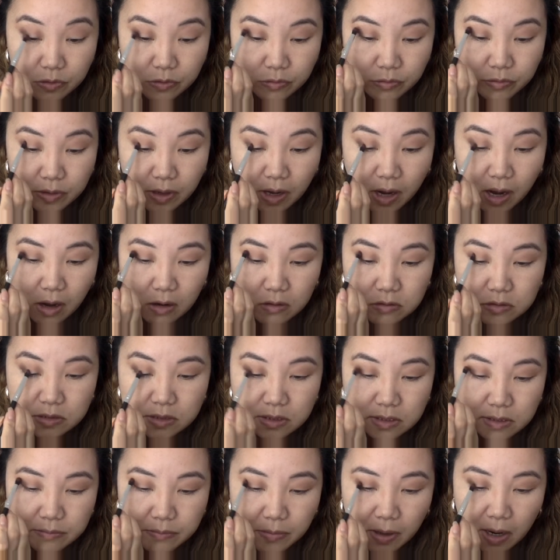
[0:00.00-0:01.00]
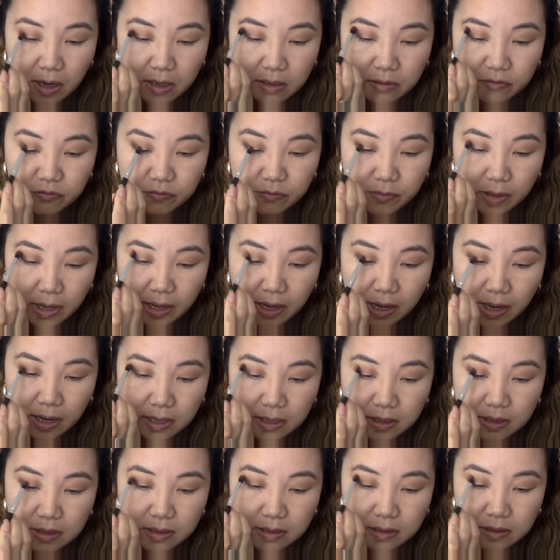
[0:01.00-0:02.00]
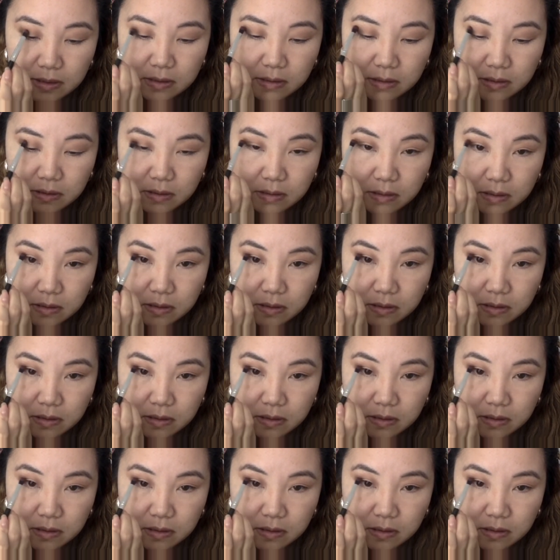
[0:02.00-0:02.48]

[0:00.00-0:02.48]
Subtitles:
To the outer part of my eyelid.